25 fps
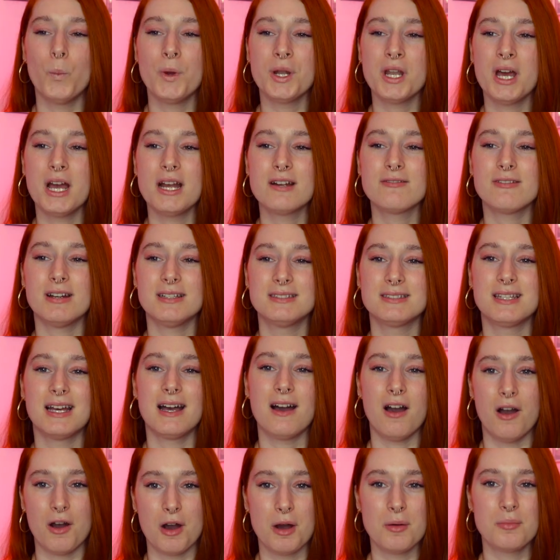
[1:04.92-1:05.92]
When I read
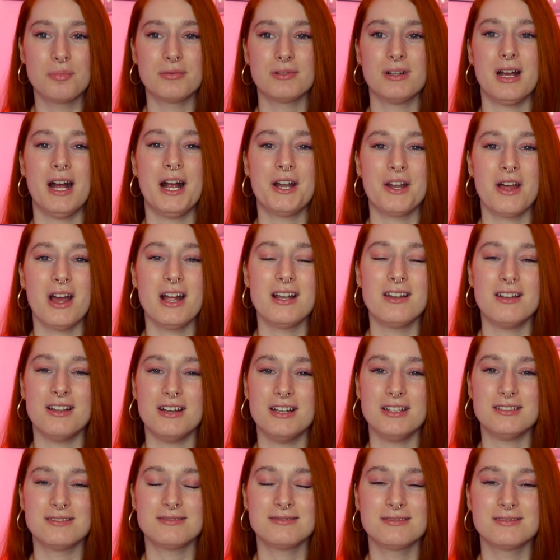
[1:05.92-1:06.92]
that up and I
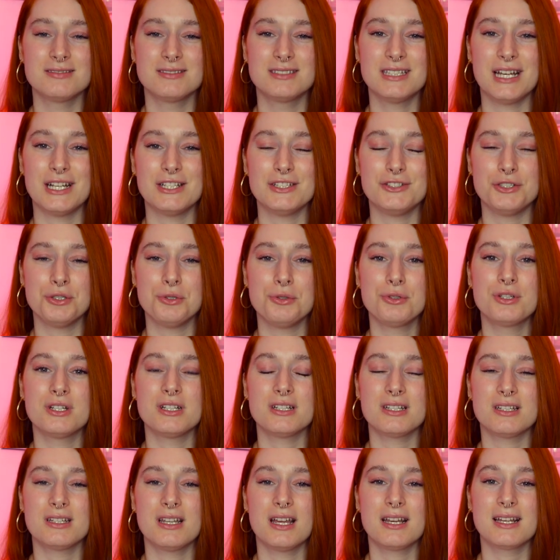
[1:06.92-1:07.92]
learned that you
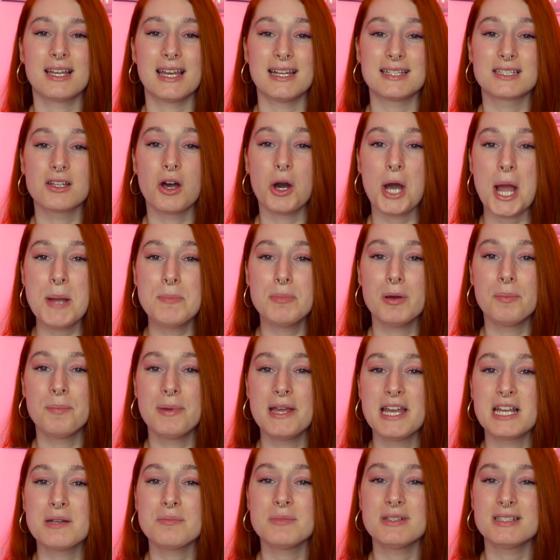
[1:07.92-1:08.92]
can get
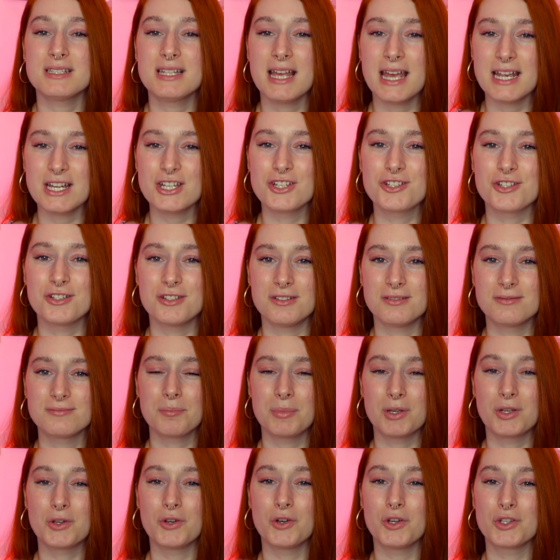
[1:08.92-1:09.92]
hyperpigmentation
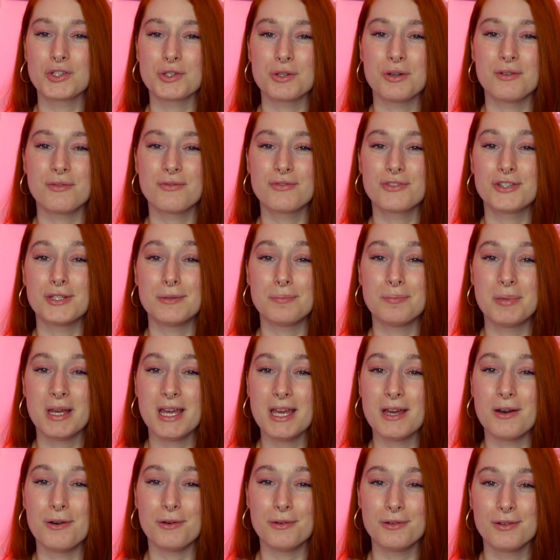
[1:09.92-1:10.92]
because of the
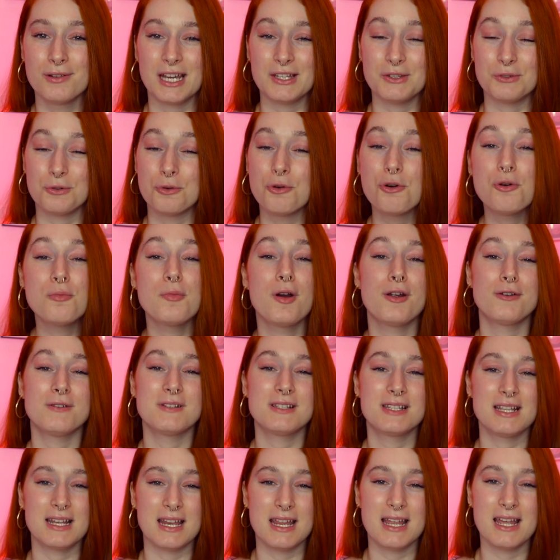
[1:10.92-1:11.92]
pill and the
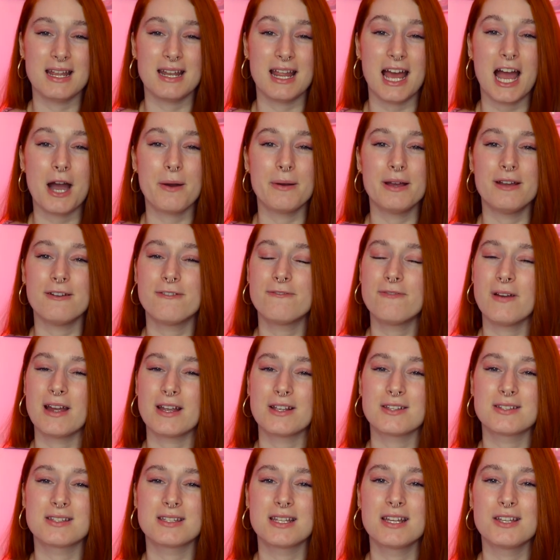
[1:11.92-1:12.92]
hormones in it and how it
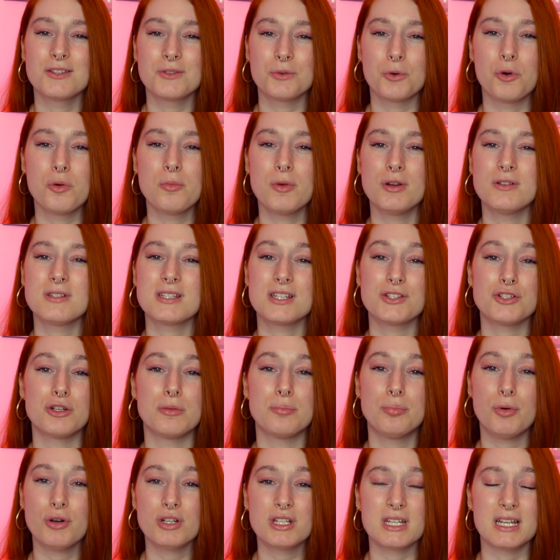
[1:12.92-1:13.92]
affects the hormones in your
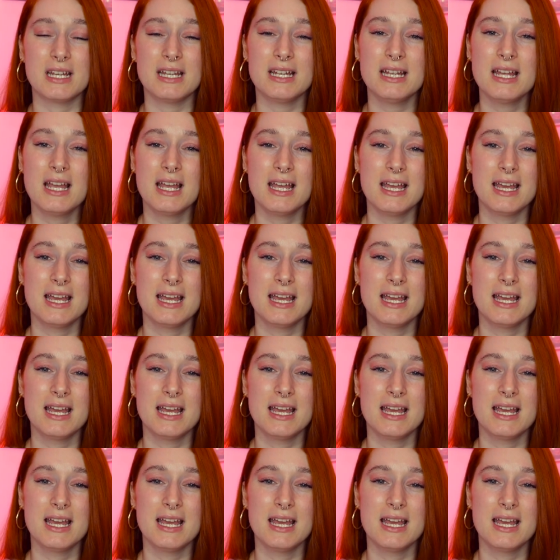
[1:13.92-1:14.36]
body,